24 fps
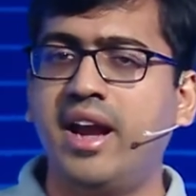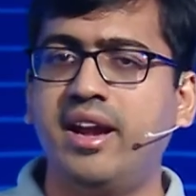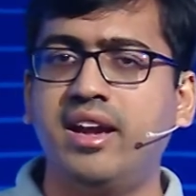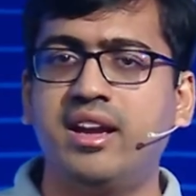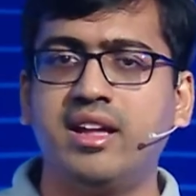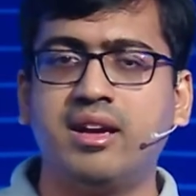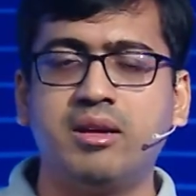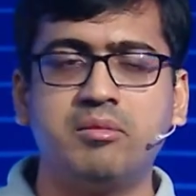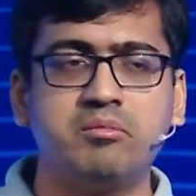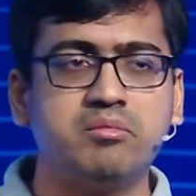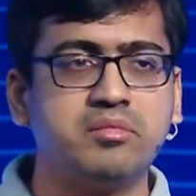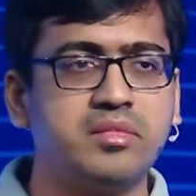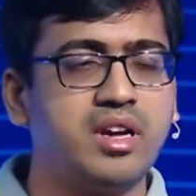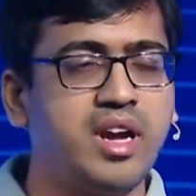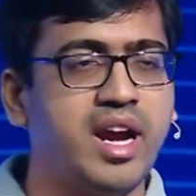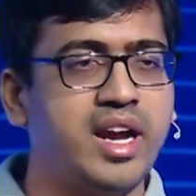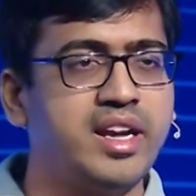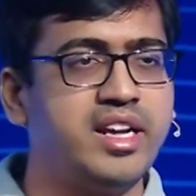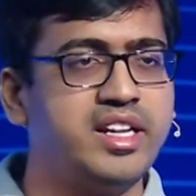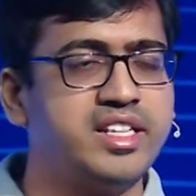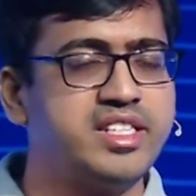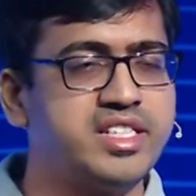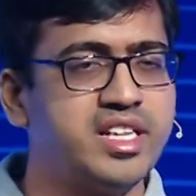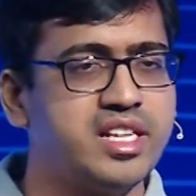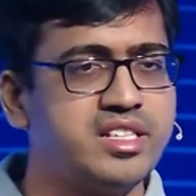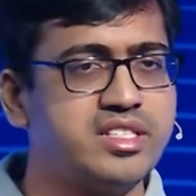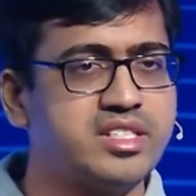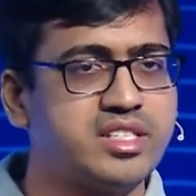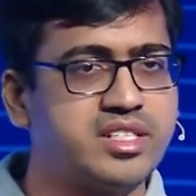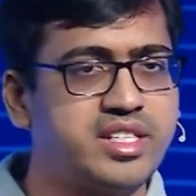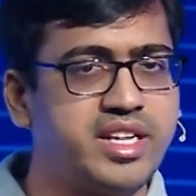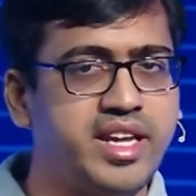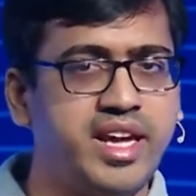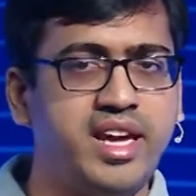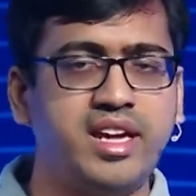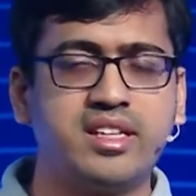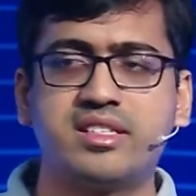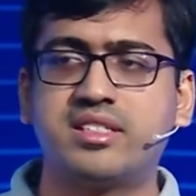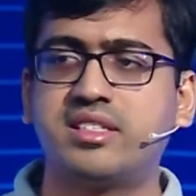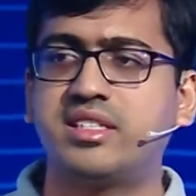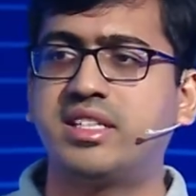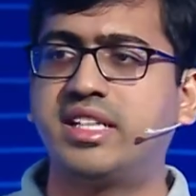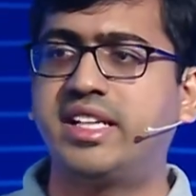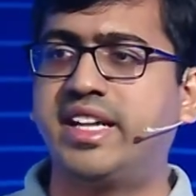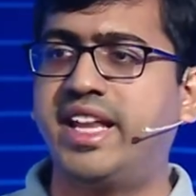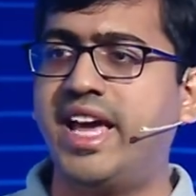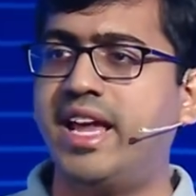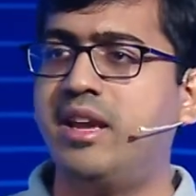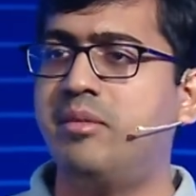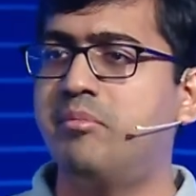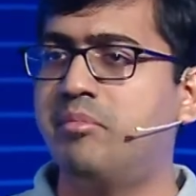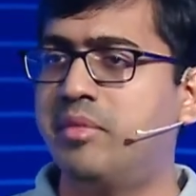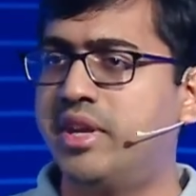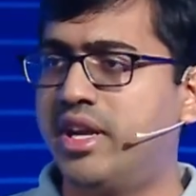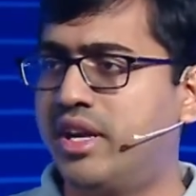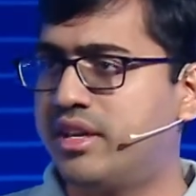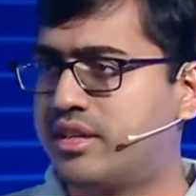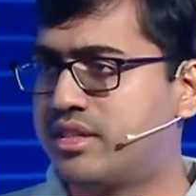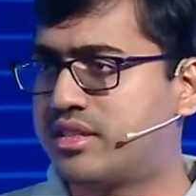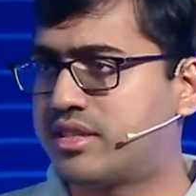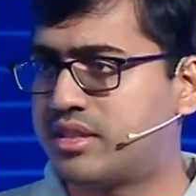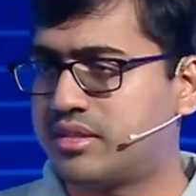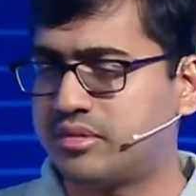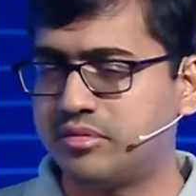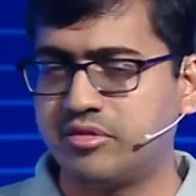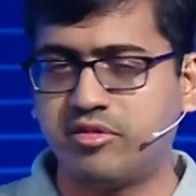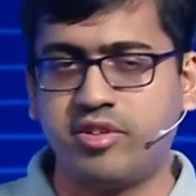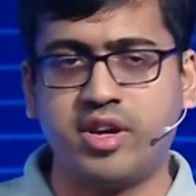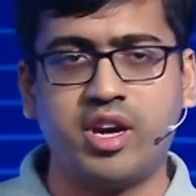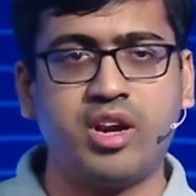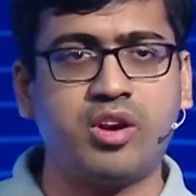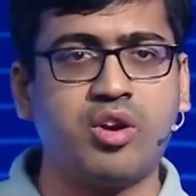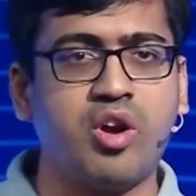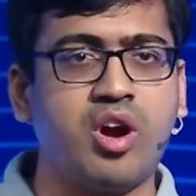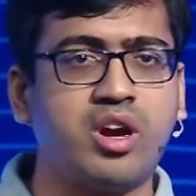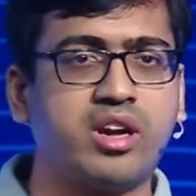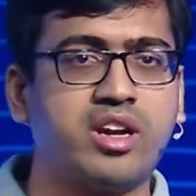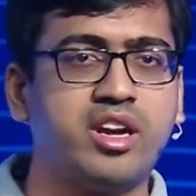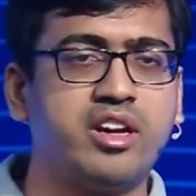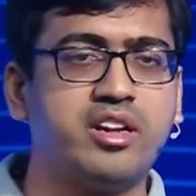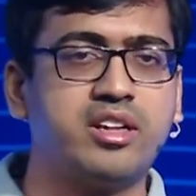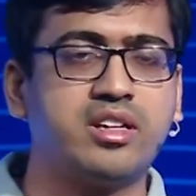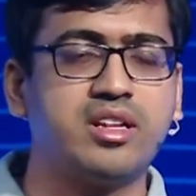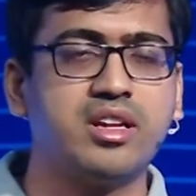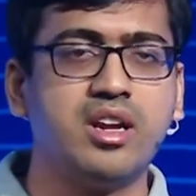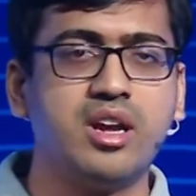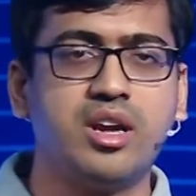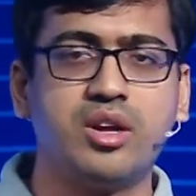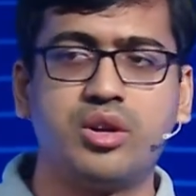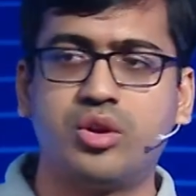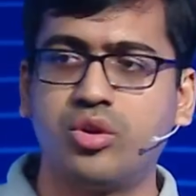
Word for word: and, and it just takes 10 minutes for a rocket